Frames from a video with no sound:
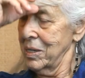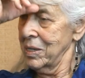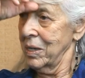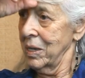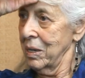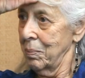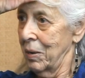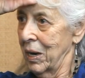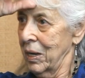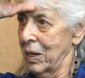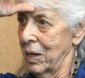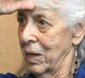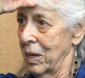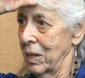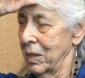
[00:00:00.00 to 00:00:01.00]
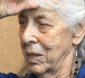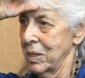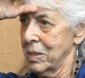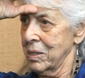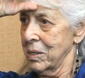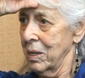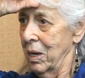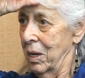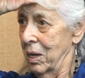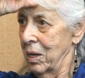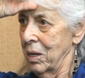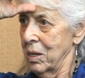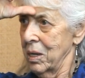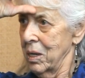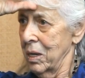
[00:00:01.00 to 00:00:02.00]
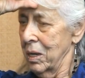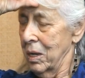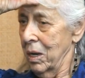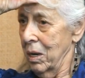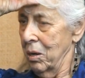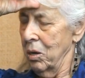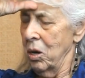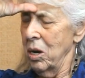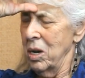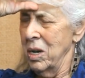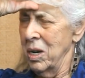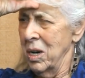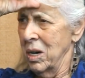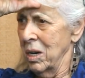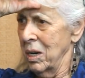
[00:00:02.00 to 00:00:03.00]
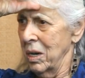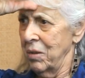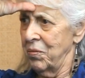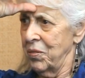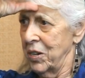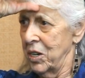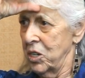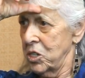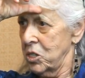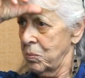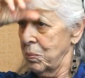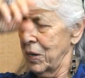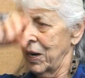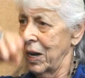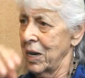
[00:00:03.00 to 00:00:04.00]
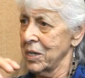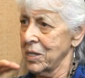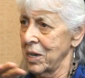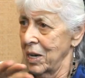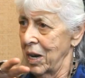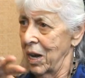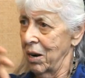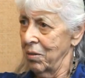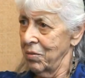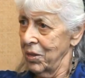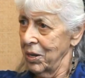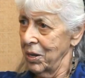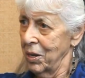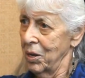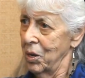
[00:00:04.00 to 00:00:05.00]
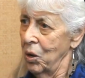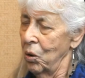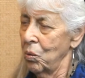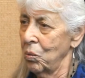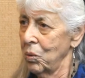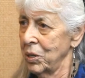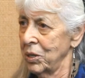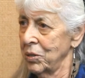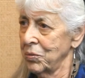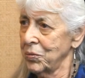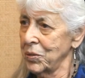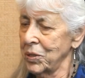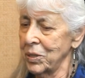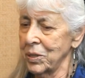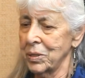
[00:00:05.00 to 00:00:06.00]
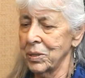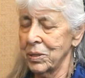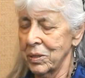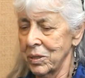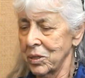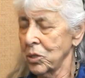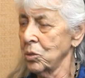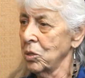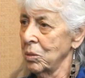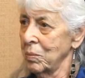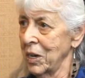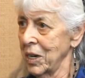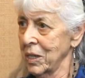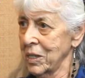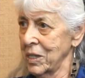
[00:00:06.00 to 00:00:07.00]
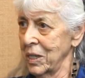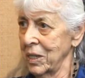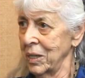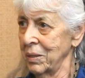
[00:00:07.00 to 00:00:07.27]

in the backyard that's nearly finished, but has a lot of the wonderful tool marks in it.